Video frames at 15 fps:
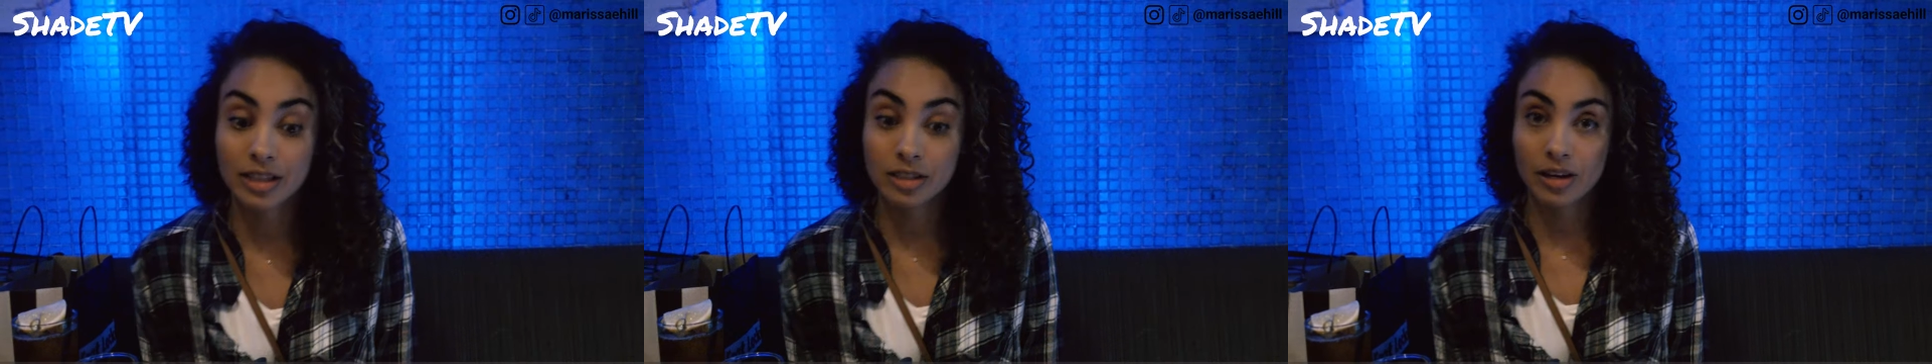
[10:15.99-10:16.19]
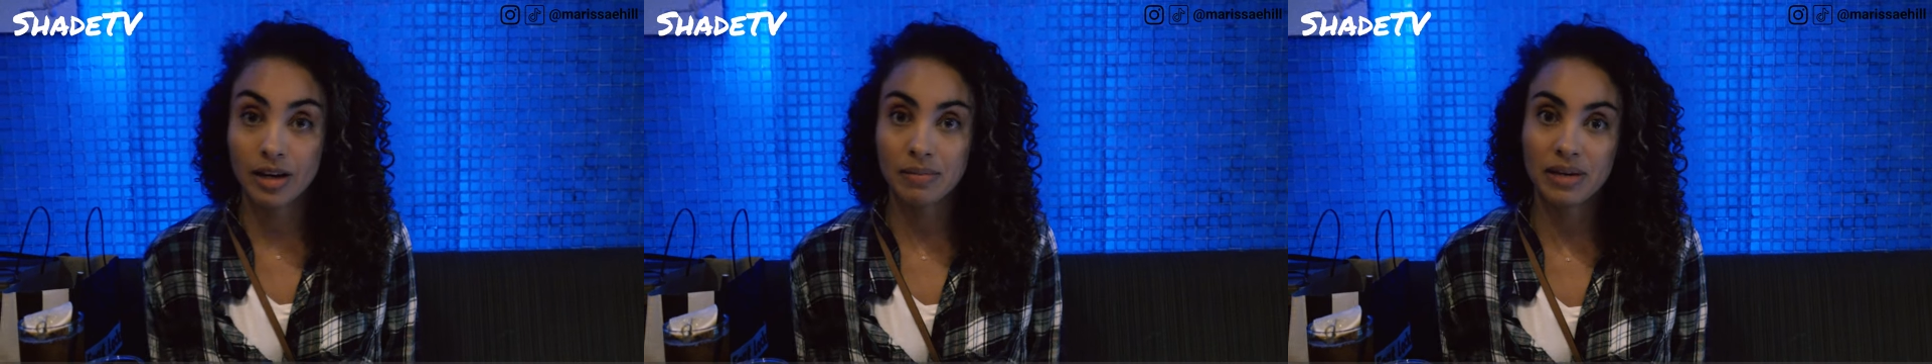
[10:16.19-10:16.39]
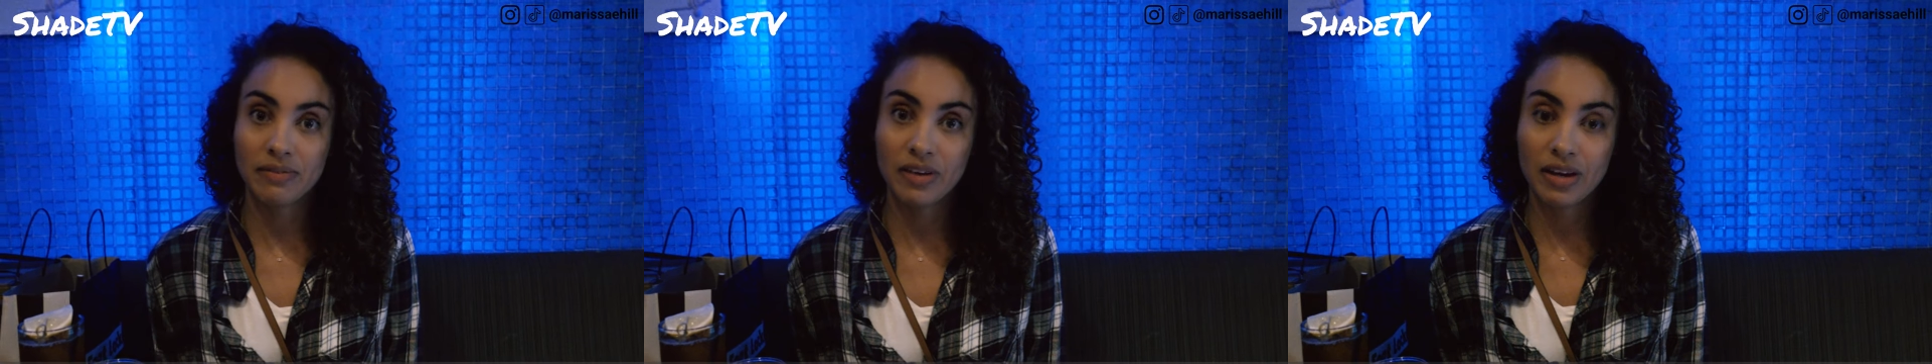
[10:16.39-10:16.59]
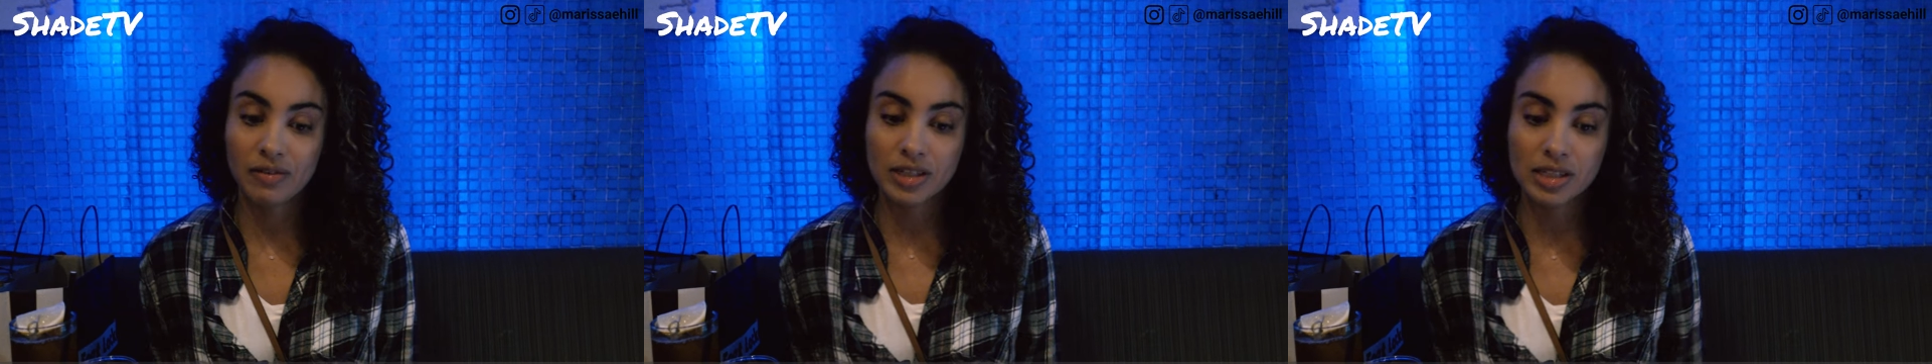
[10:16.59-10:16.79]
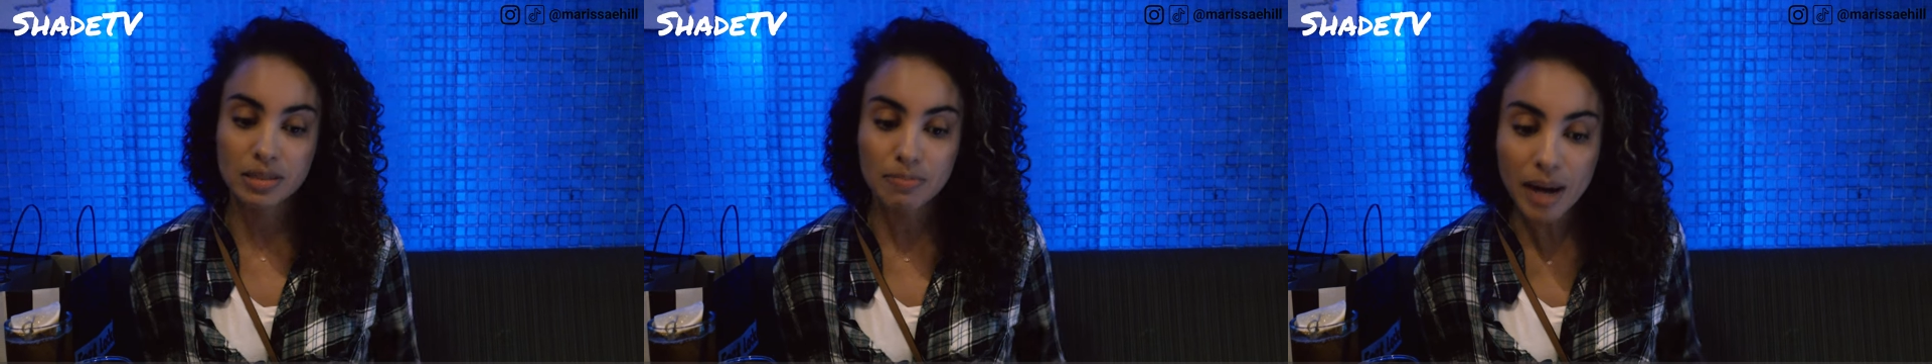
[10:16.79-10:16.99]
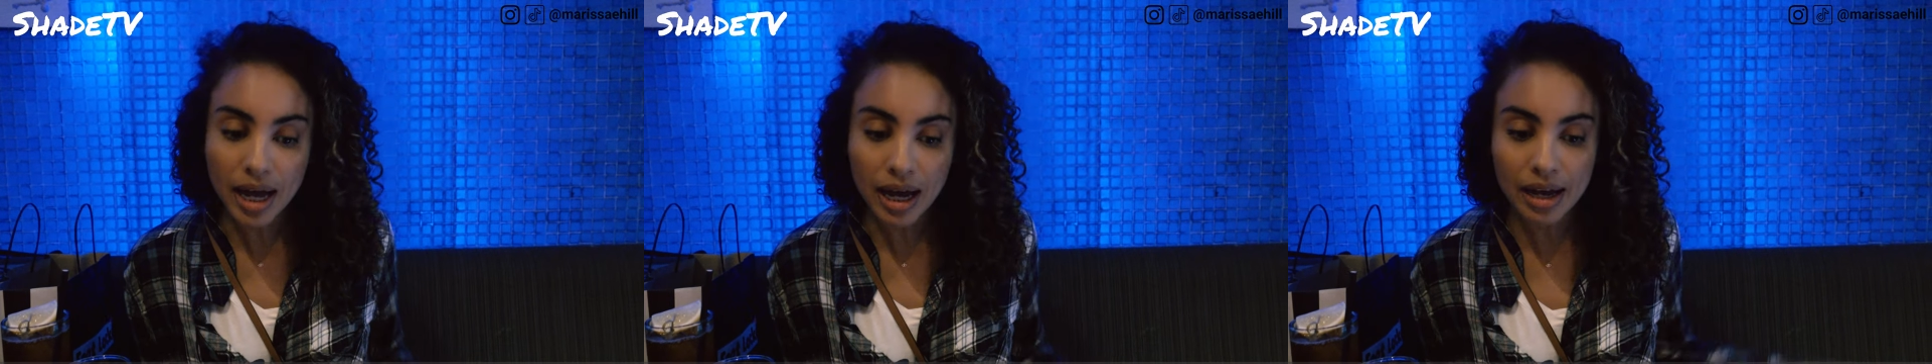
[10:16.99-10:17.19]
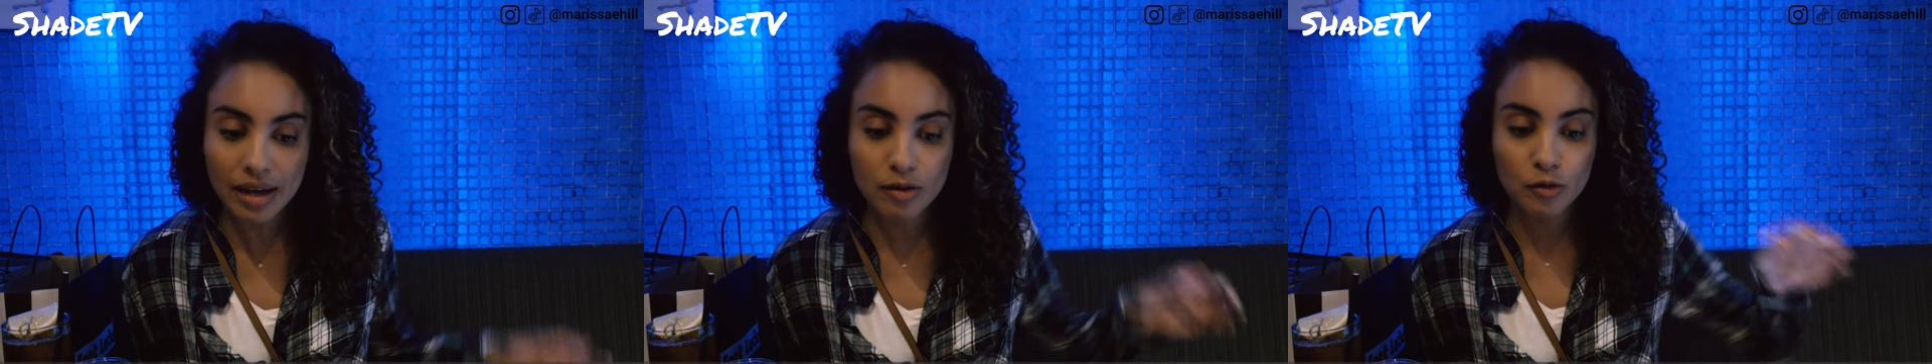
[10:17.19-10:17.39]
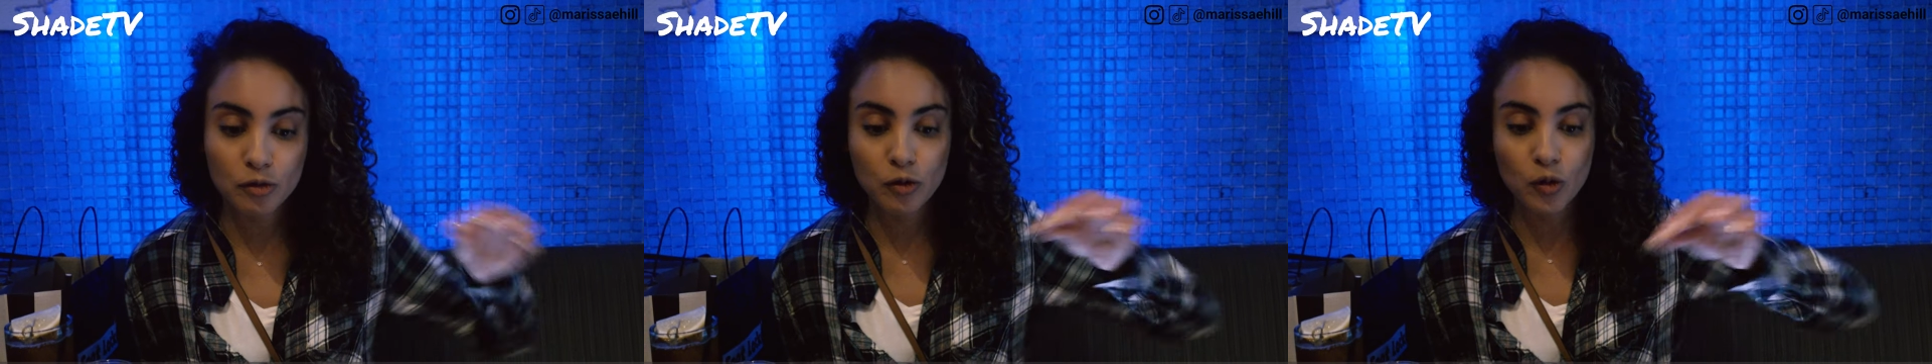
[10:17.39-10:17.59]
Florida. My favorite spot
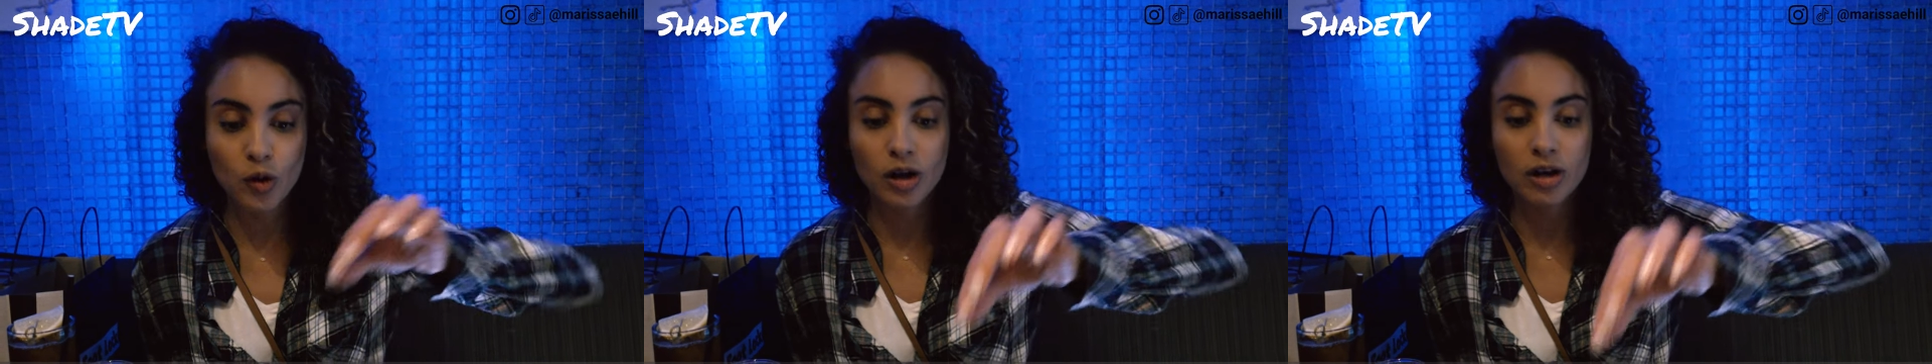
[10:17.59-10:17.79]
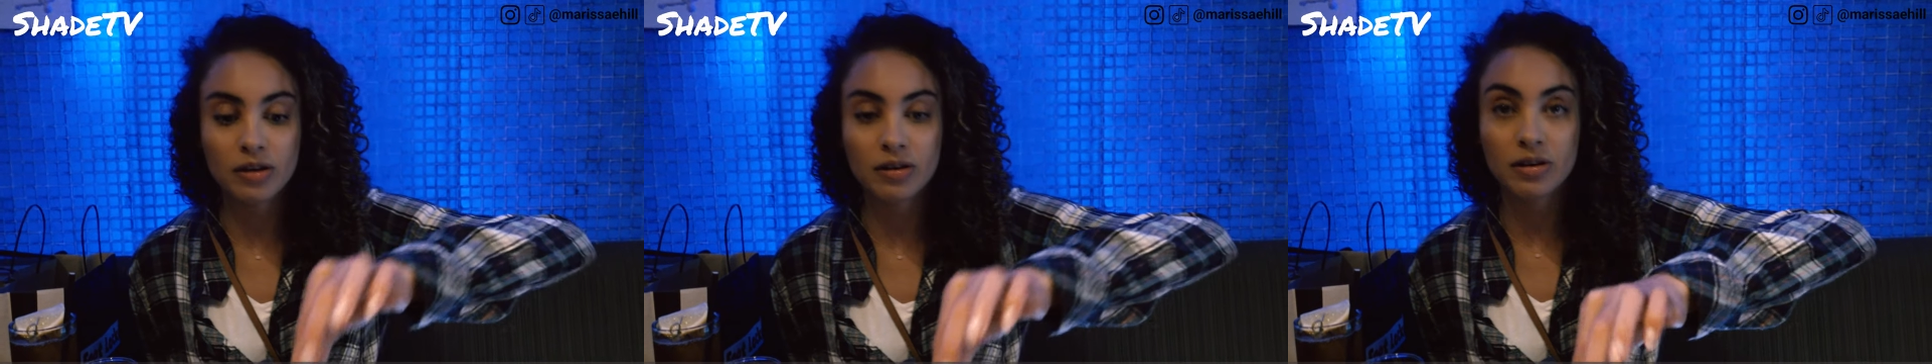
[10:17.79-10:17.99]
for